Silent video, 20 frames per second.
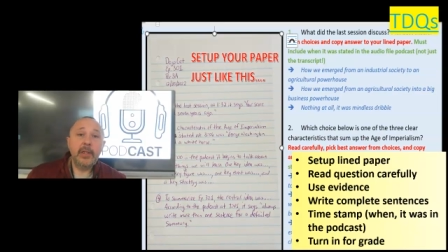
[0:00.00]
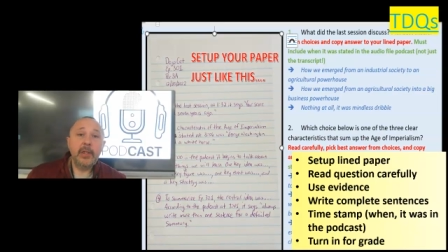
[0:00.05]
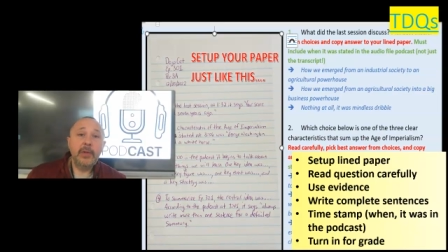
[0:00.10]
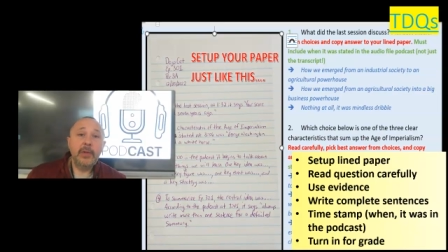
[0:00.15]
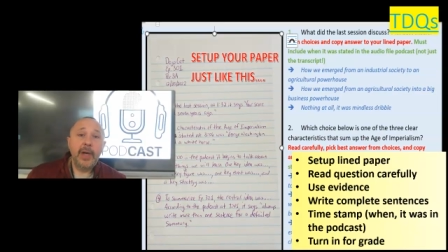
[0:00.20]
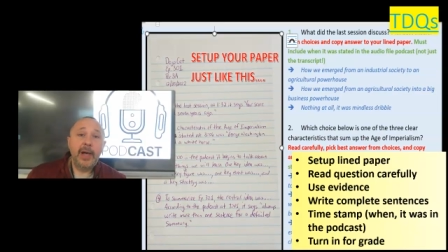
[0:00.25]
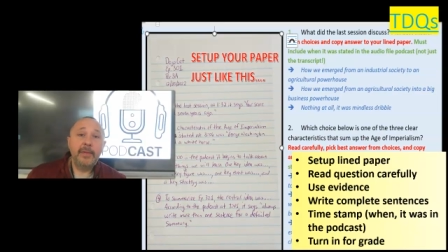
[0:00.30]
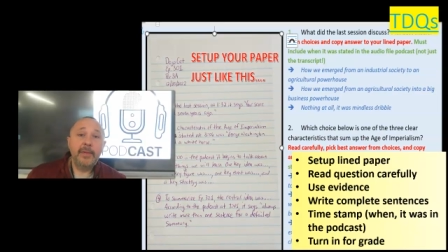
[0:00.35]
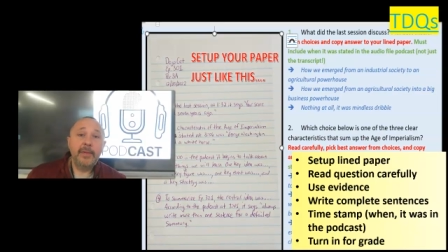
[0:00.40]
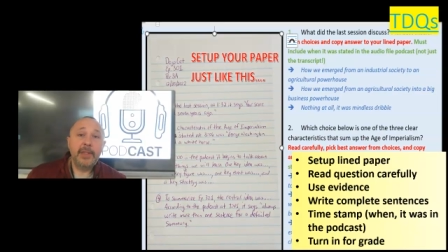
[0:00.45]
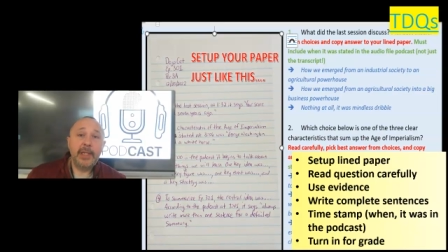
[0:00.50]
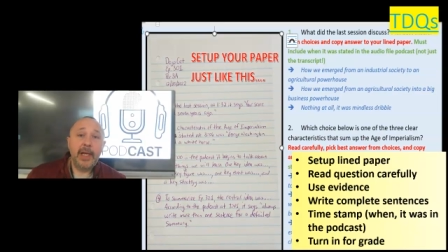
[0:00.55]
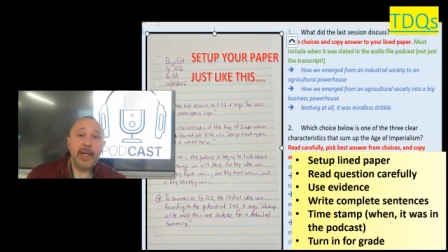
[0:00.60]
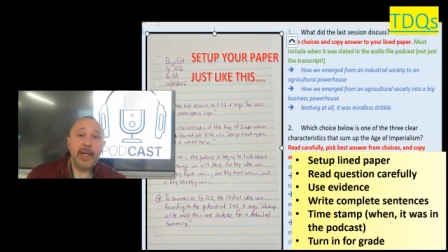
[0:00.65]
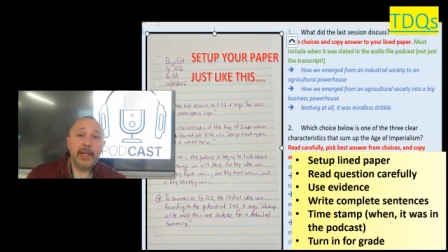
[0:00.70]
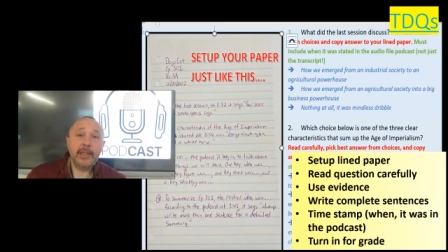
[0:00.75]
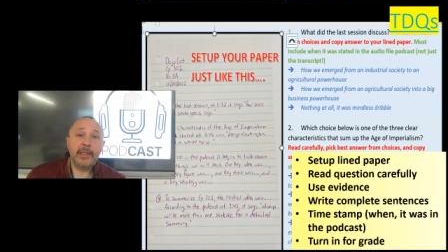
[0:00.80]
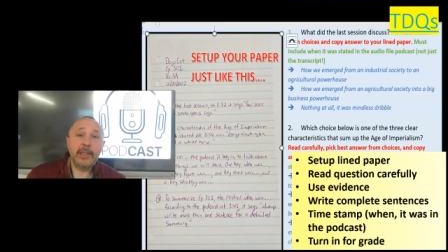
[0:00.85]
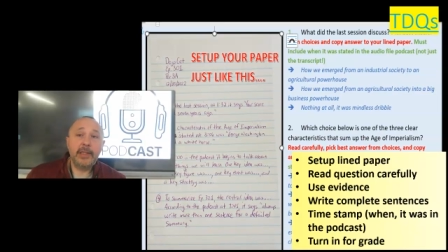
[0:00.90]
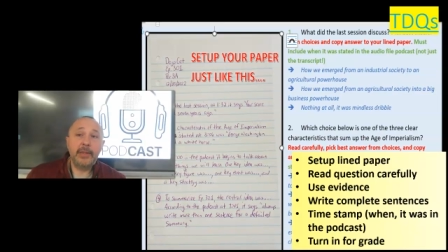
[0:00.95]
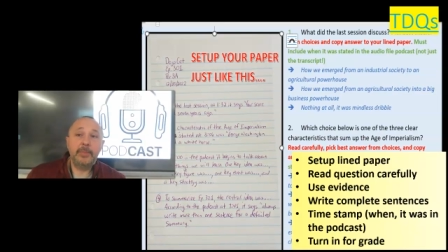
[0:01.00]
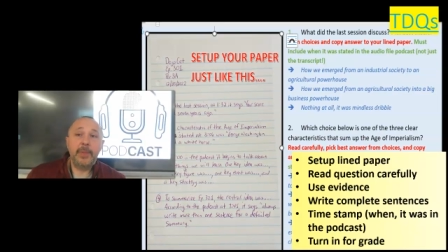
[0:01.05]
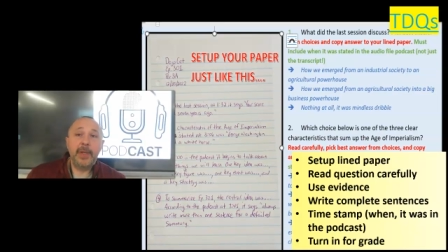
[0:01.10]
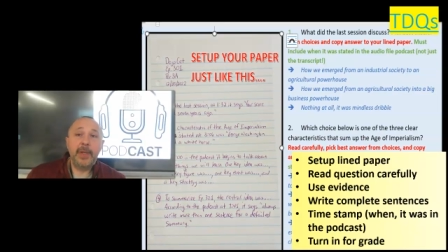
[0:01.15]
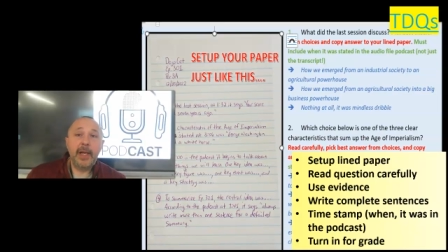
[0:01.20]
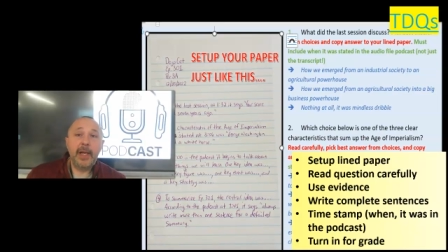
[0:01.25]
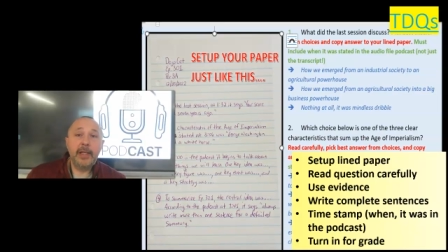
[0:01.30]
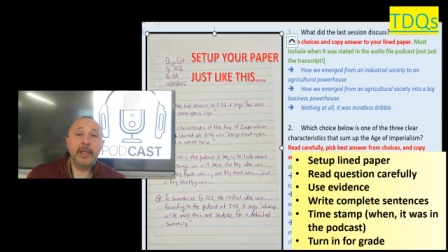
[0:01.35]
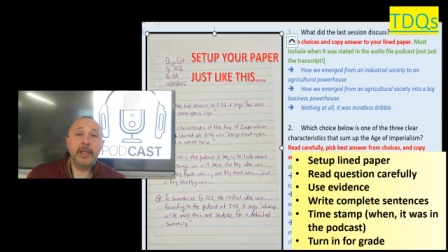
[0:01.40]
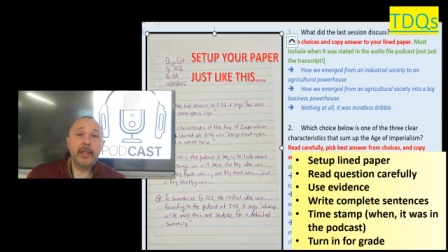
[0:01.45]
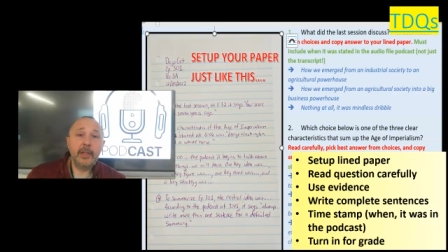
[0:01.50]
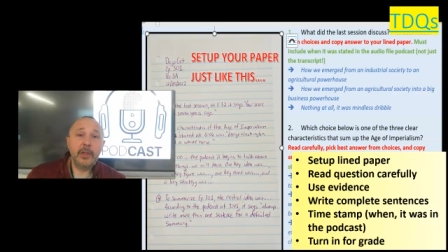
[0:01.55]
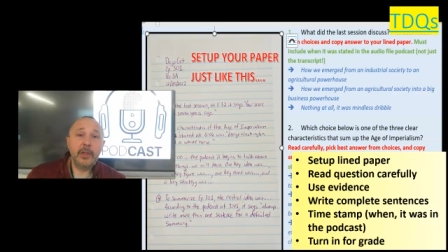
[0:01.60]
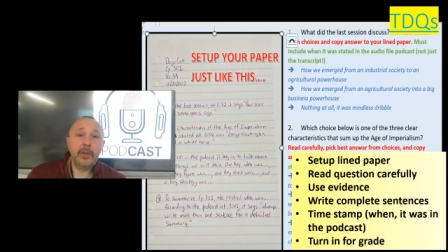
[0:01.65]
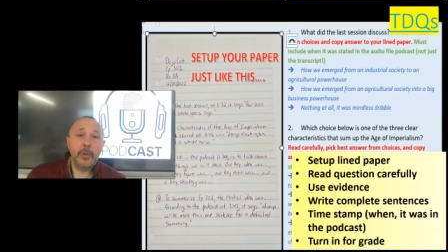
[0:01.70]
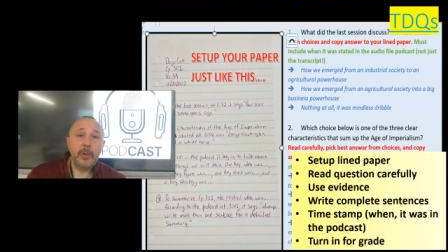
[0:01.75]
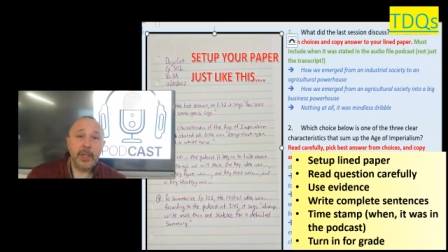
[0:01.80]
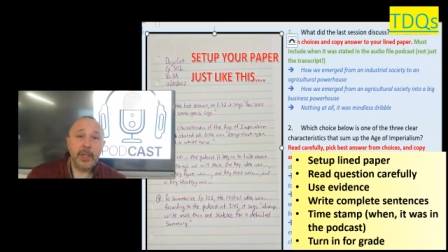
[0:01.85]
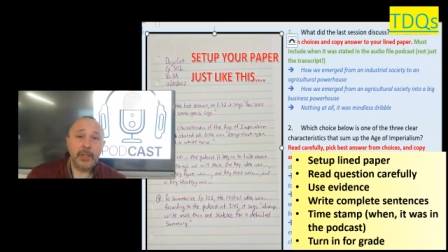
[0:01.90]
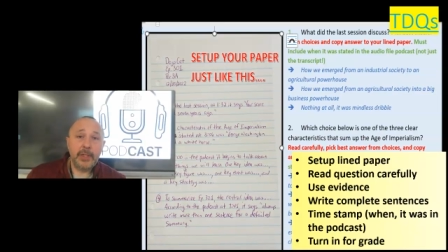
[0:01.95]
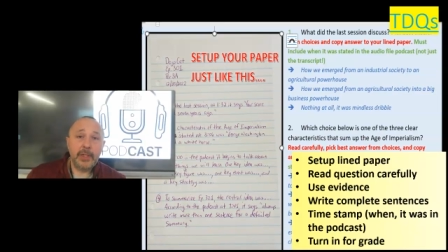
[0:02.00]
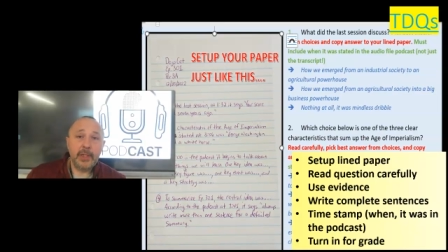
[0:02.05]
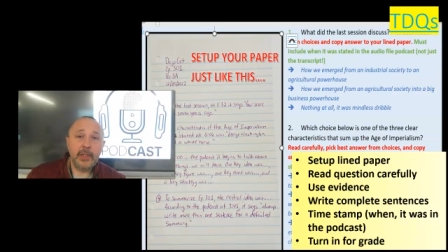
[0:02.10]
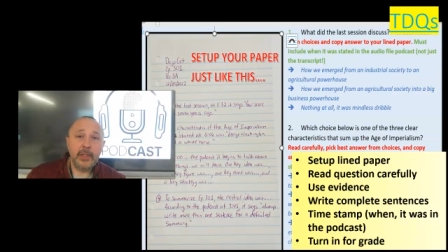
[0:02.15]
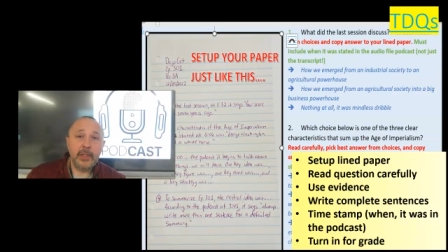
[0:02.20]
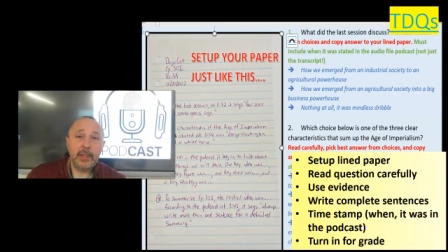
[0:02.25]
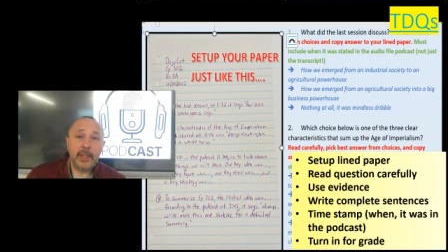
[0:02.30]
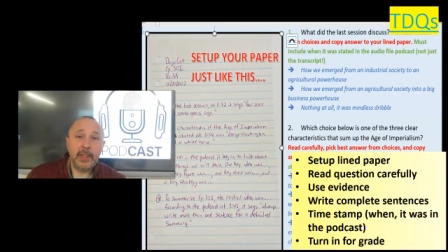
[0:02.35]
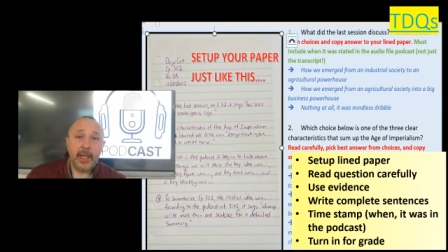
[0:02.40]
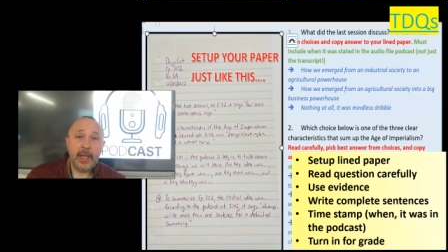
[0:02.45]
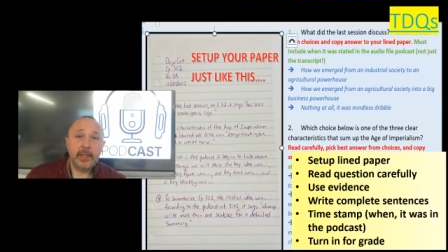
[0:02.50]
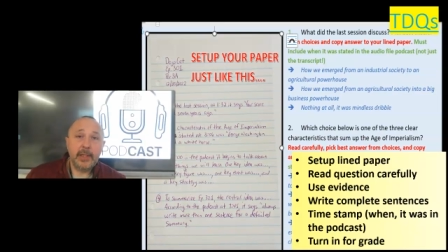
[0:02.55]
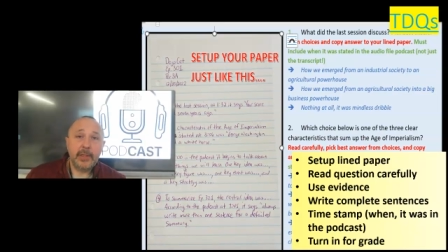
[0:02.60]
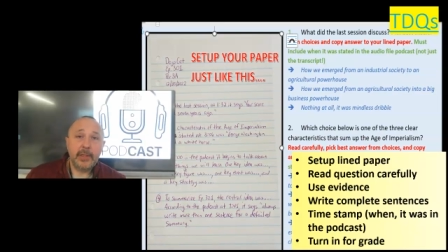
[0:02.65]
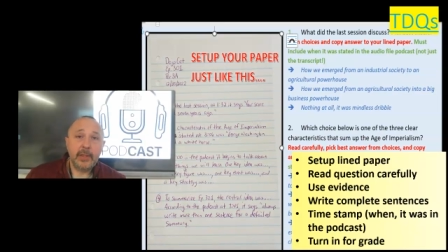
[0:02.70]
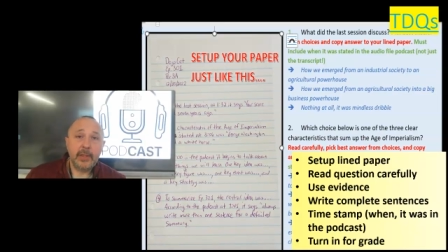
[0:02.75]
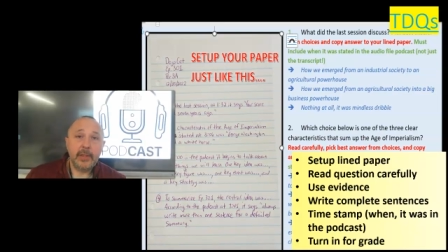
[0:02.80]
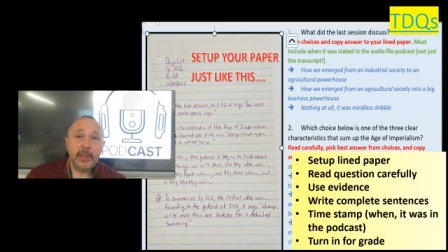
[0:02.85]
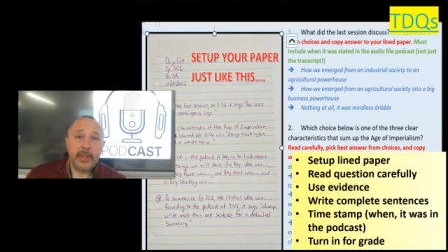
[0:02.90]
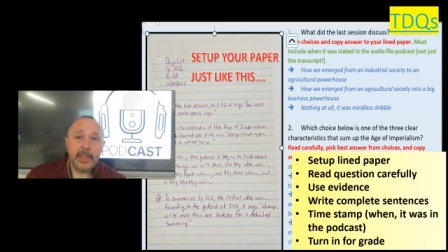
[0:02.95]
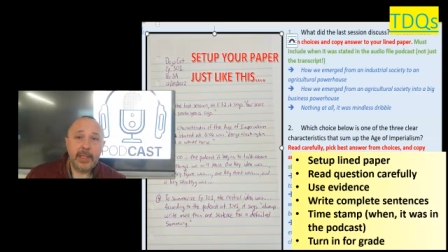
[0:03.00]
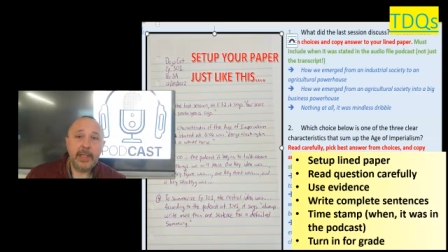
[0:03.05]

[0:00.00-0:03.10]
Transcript: you have text-dependent questions to answer.